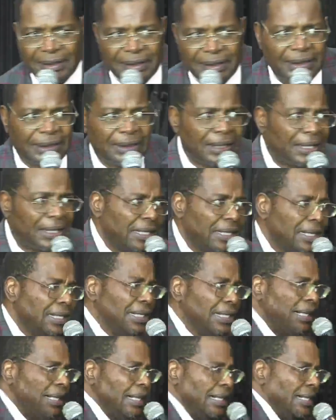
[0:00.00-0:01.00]
Oh, God.
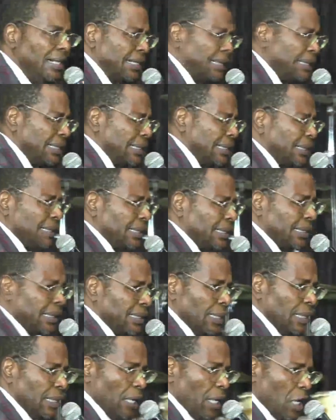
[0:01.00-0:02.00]

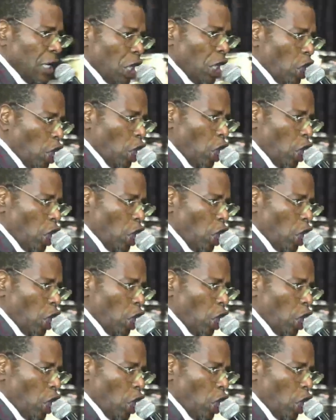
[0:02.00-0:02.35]
Your